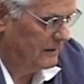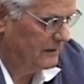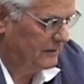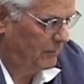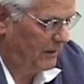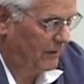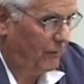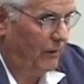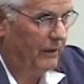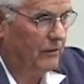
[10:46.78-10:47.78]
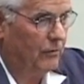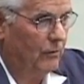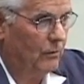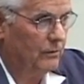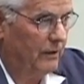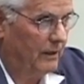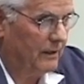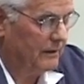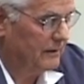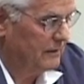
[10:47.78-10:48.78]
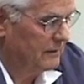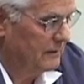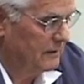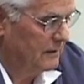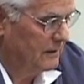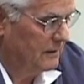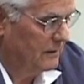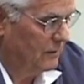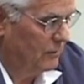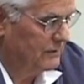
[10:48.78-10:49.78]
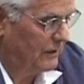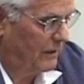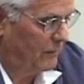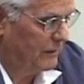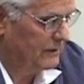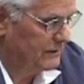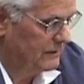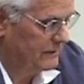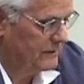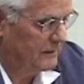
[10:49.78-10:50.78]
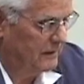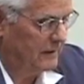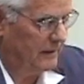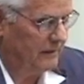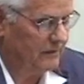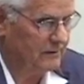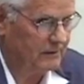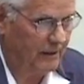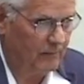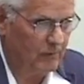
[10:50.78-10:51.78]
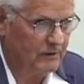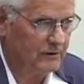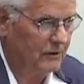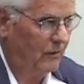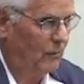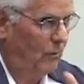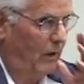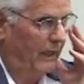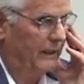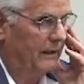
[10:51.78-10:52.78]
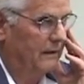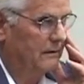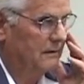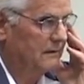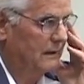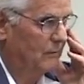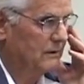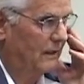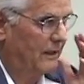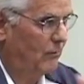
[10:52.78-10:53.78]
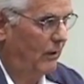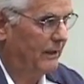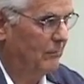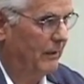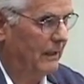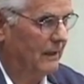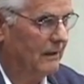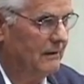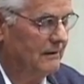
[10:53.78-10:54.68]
It's about a very cruel nun who was Irish, and her skin was so white, it was like white metal.